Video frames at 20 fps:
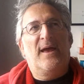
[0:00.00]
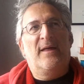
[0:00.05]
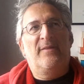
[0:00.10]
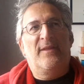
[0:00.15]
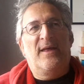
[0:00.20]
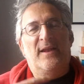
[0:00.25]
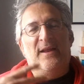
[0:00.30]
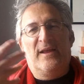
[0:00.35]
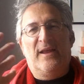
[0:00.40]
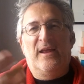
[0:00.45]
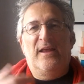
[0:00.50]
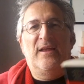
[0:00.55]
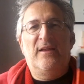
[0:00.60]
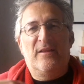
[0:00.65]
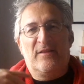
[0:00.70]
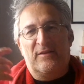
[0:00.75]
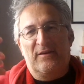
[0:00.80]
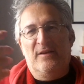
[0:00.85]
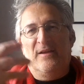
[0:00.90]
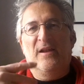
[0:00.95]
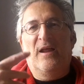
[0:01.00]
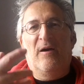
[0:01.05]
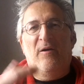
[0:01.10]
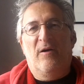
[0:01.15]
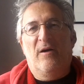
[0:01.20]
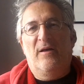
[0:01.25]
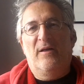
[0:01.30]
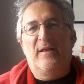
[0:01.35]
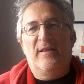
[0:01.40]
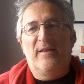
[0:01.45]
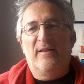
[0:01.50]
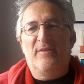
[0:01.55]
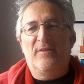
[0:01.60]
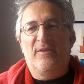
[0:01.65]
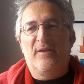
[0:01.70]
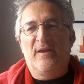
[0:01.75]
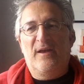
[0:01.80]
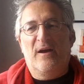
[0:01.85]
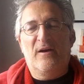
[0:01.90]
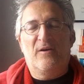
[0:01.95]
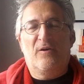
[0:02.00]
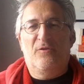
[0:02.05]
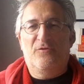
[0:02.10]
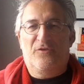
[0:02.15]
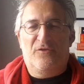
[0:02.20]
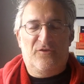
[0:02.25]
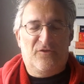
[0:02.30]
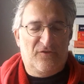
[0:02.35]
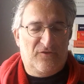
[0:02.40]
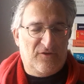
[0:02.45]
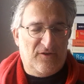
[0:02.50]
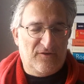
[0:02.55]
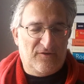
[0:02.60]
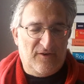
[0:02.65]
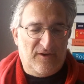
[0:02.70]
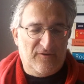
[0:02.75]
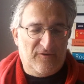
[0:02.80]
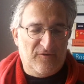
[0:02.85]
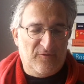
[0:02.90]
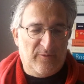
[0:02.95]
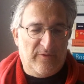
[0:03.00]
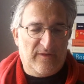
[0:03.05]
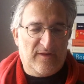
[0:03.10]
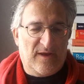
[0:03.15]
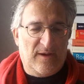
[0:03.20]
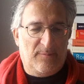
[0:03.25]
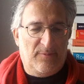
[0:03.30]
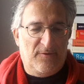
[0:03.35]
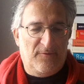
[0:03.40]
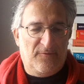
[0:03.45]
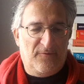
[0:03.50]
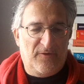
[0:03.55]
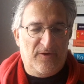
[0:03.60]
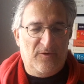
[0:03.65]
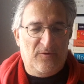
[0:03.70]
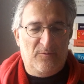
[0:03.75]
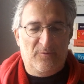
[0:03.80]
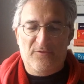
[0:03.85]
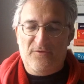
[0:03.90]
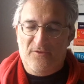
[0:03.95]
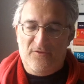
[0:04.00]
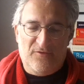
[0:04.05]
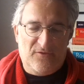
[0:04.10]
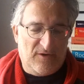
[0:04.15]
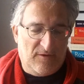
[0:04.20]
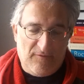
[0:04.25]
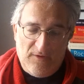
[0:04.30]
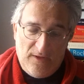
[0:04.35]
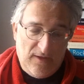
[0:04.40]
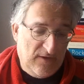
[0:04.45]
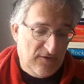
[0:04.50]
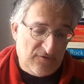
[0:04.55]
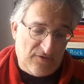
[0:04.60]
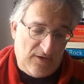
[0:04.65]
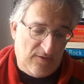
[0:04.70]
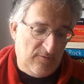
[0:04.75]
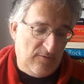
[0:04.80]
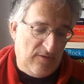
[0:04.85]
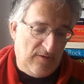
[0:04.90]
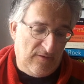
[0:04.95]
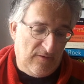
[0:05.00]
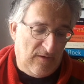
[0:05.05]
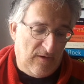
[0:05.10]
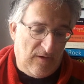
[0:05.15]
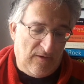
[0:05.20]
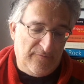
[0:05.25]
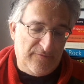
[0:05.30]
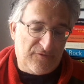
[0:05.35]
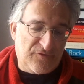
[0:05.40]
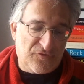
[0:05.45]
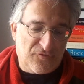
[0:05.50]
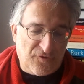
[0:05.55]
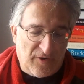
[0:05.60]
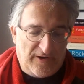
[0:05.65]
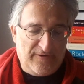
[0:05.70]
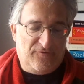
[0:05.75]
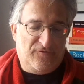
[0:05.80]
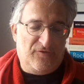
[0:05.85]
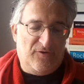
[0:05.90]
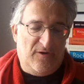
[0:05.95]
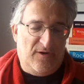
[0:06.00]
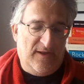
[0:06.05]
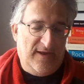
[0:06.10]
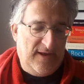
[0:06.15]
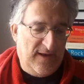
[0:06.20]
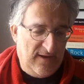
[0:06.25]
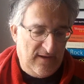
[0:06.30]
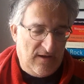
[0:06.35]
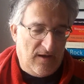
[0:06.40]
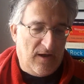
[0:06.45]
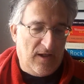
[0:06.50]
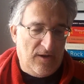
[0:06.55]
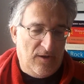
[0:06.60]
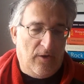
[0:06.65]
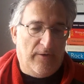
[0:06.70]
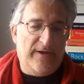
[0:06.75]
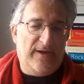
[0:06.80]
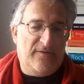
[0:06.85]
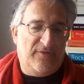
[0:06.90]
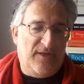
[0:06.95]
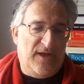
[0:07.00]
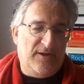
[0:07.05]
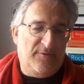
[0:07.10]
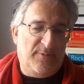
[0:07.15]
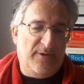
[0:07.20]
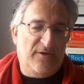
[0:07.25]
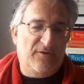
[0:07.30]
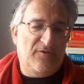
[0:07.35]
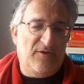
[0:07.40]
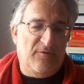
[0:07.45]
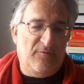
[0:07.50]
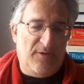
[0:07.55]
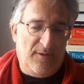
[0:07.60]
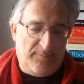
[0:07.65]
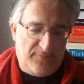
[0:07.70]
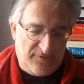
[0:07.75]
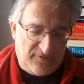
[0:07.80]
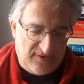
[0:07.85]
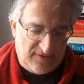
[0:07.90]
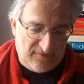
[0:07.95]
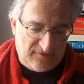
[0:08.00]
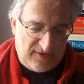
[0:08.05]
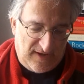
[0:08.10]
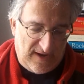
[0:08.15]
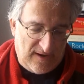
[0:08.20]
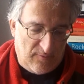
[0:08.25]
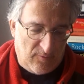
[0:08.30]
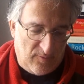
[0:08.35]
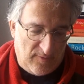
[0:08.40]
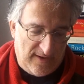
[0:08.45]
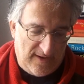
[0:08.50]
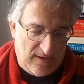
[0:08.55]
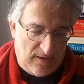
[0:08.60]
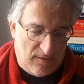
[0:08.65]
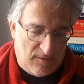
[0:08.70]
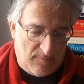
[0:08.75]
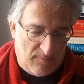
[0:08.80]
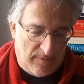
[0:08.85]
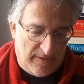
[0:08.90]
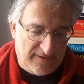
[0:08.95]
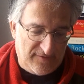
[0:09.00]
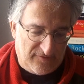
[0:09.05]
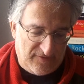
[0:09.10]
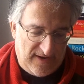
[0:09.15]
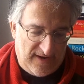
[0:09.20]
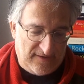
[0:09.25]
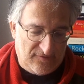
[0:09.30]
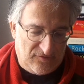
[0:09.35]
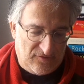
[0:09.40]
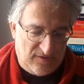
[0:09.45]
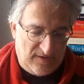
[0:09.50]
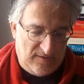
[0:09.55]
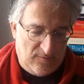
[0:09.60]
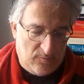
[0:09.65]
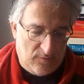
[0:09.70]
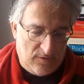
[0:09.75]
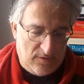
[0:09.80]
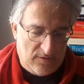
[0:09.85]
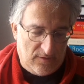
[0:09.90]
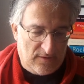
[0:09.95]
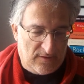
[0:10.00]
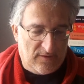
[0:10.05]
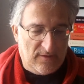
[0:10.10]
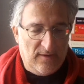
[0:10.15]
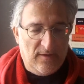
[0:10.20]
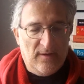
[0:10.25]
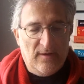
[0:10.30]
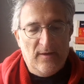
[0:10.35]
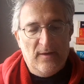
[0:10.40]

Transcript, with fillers: And then it hit, you know, the unconscious associations with a couple of films and stuff. So structurally, I like that because it represents how we our minds actually work.